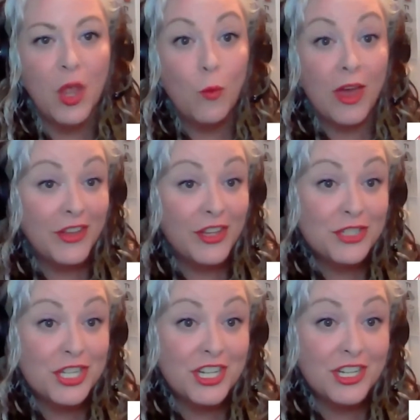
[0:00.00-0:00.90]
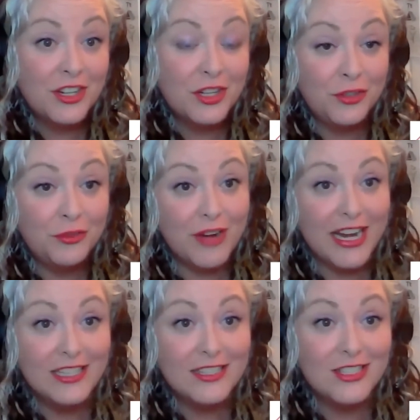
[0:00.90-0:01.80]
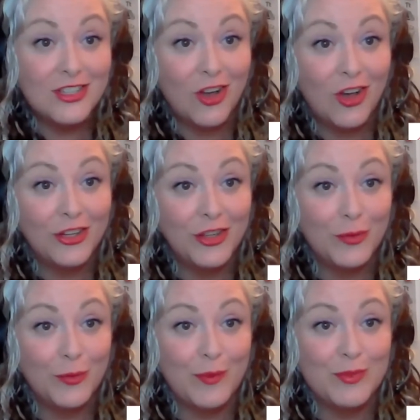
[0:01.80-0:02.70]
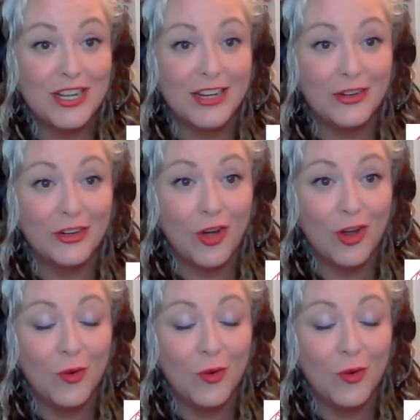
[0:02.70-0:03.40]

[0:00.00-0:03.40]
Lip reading: whether you should include rates on your website or not,